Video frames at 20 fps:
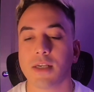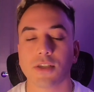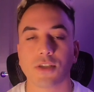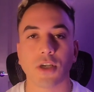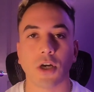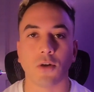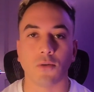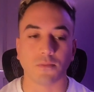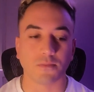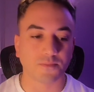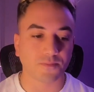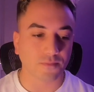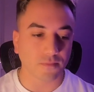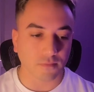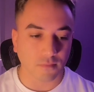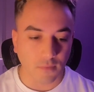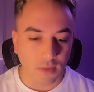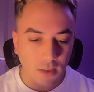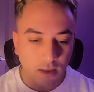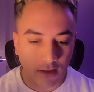So
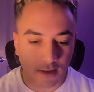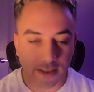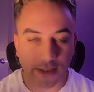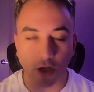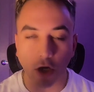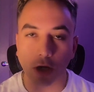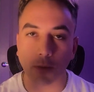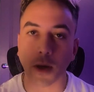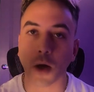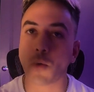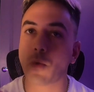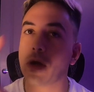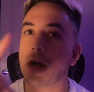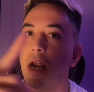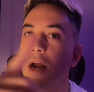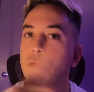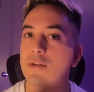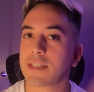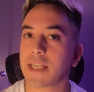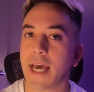let's talk about where
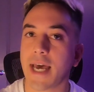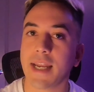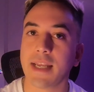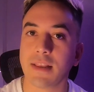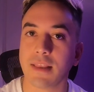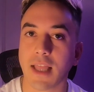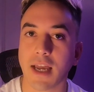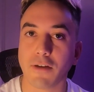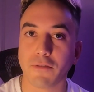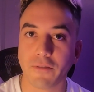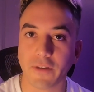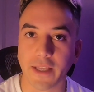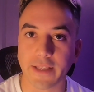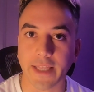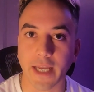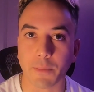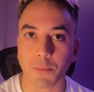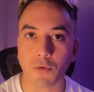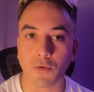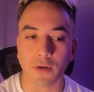I was at in life at
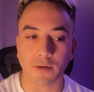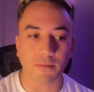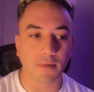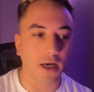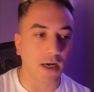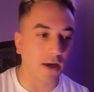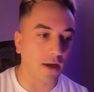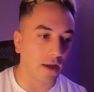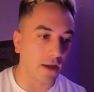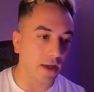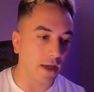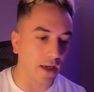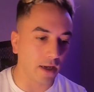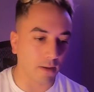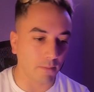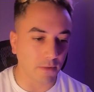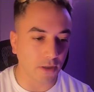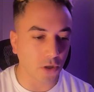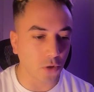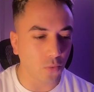that point. I
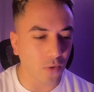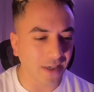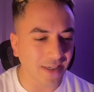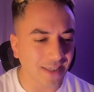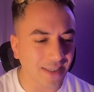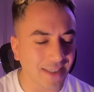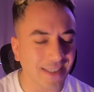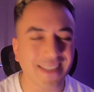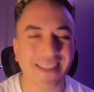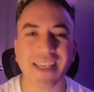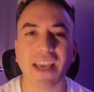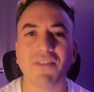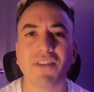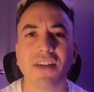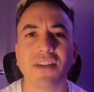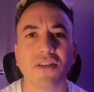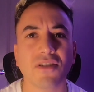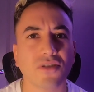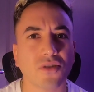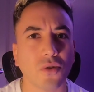am
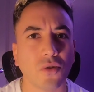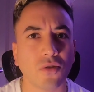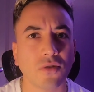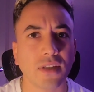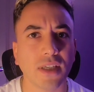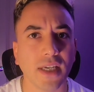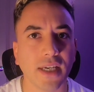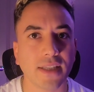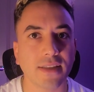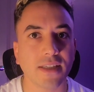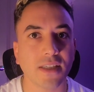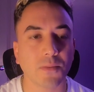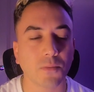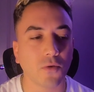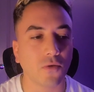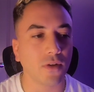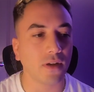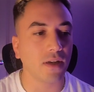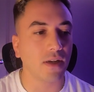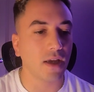27 years old at this
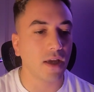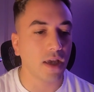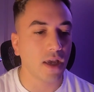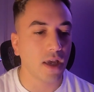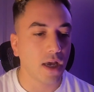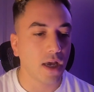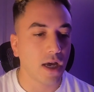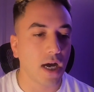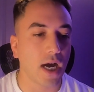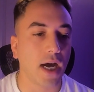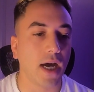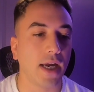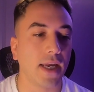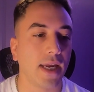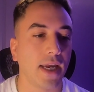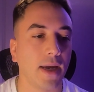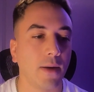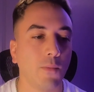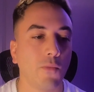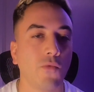point. I
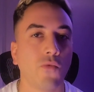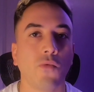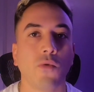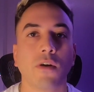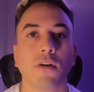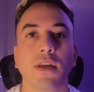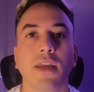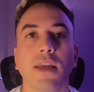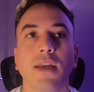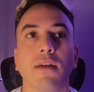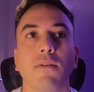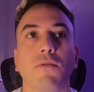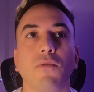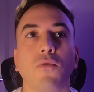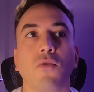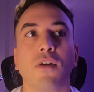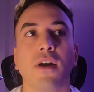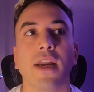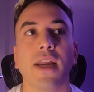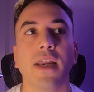am working
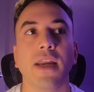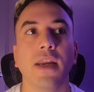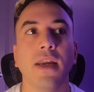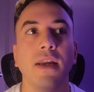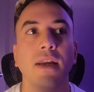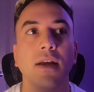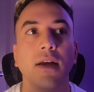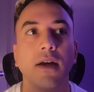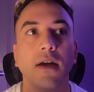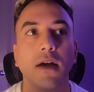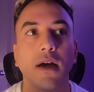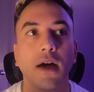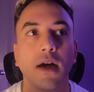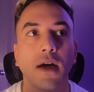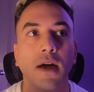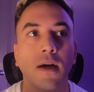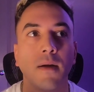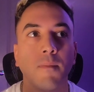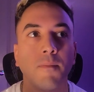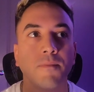for a
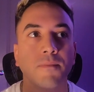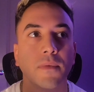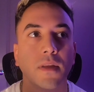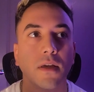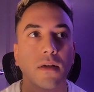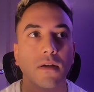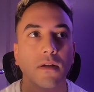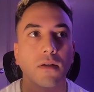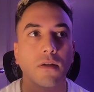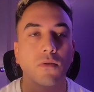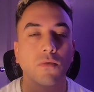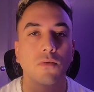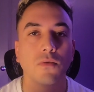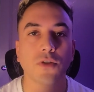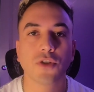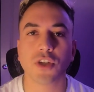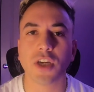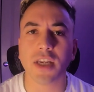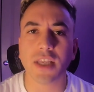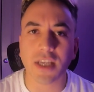
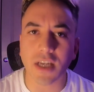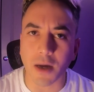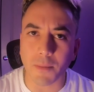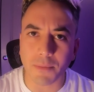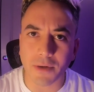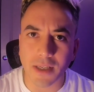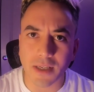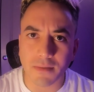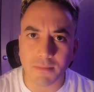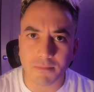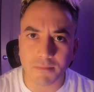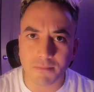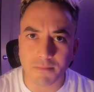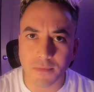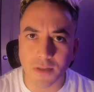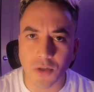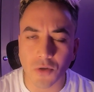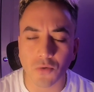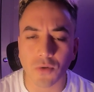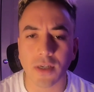shitty company
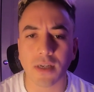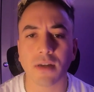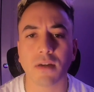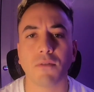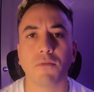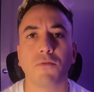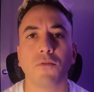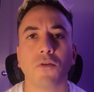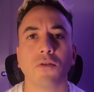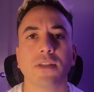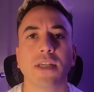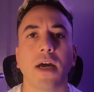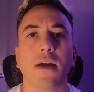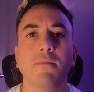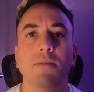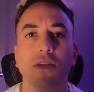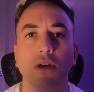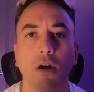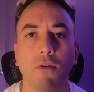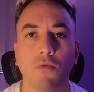doing
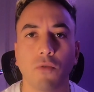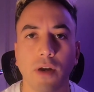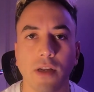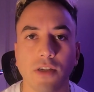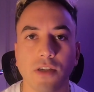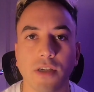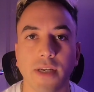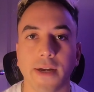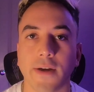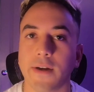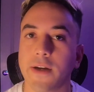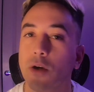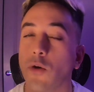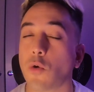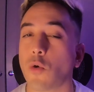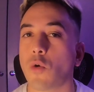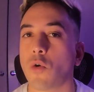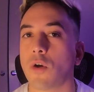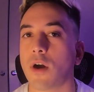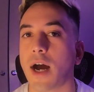full-time software engineering,
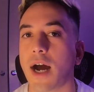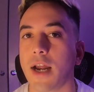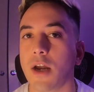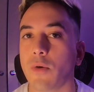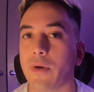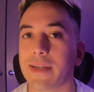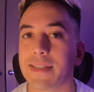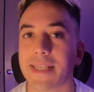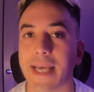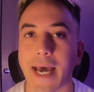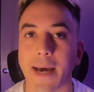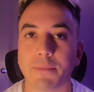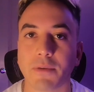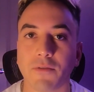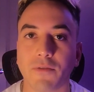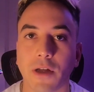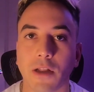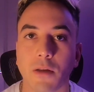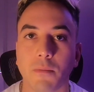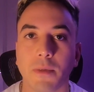or iOS app
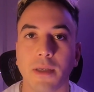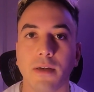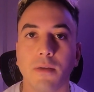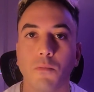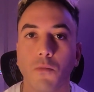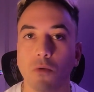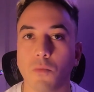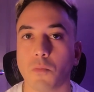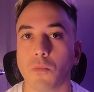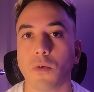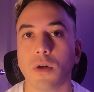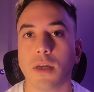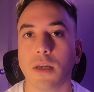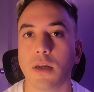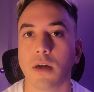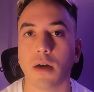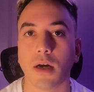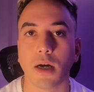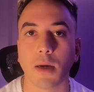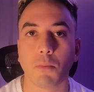development,
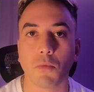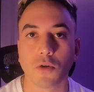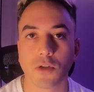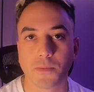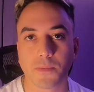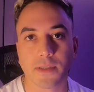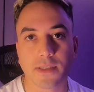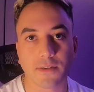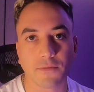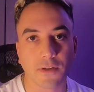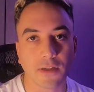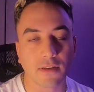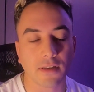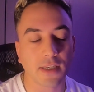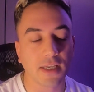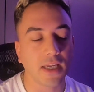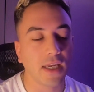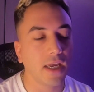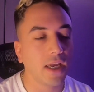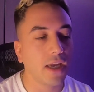more
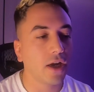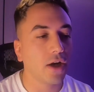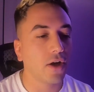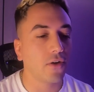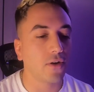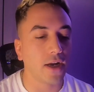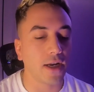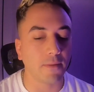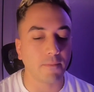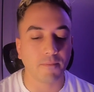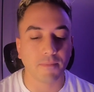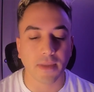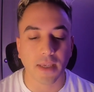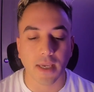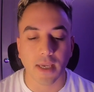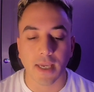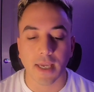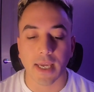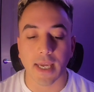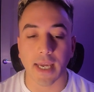specifically, right?
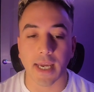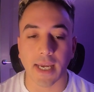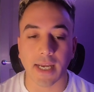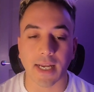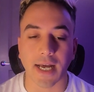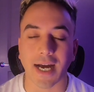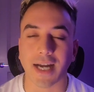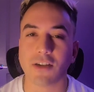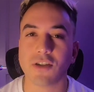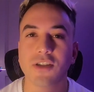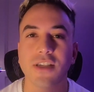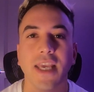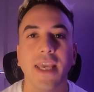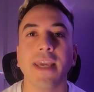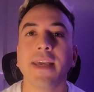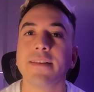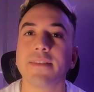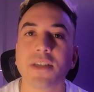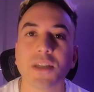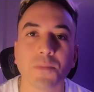And I just
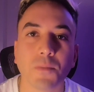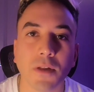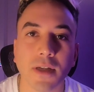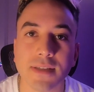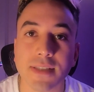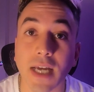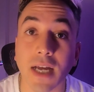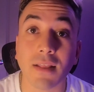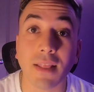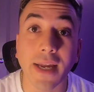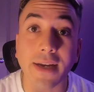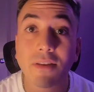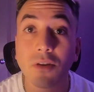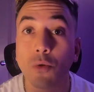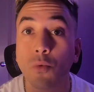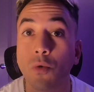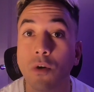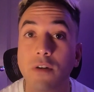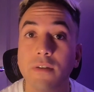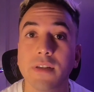hate this place. I like
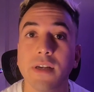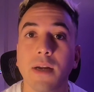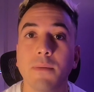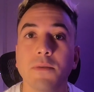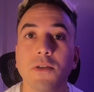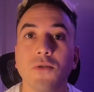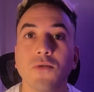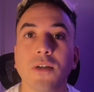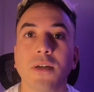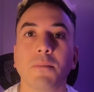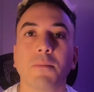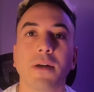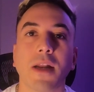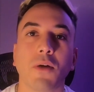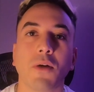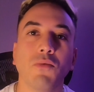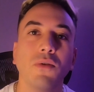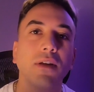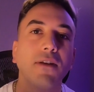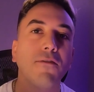the work that I'm doing, but
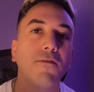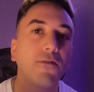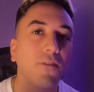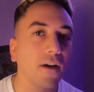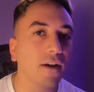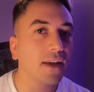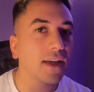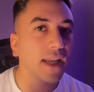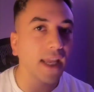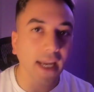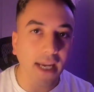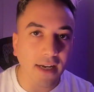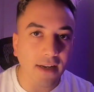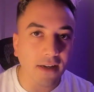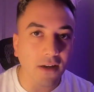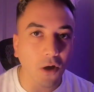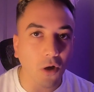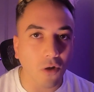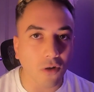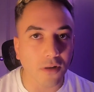I really fucking
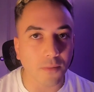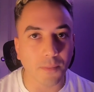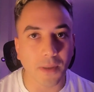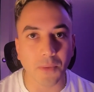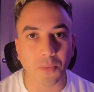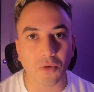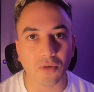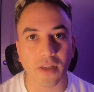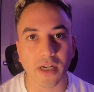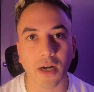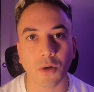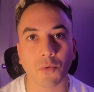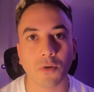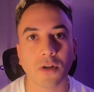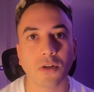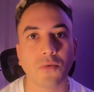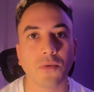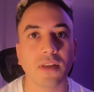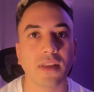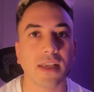hated all the people that I
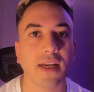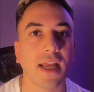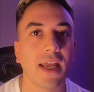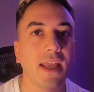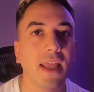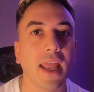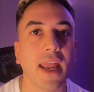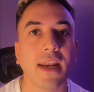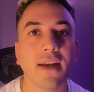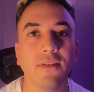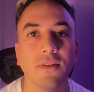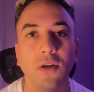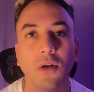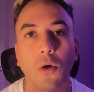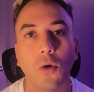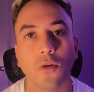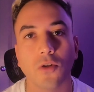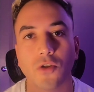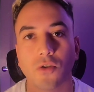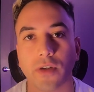worked with, and I hated the
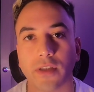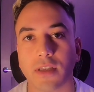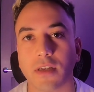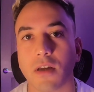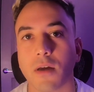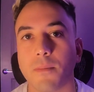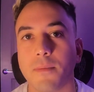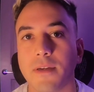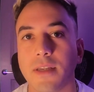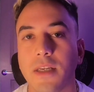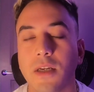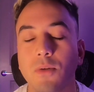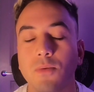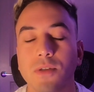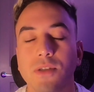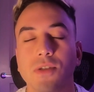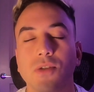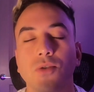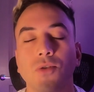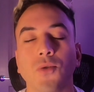culture at the company. It
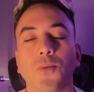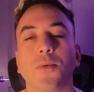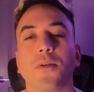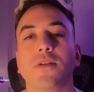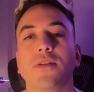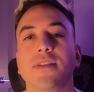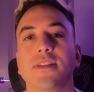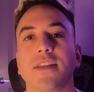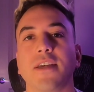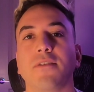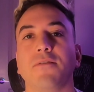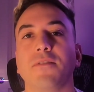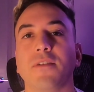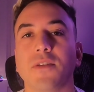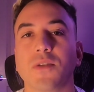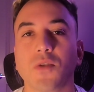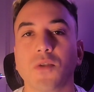was super stiff and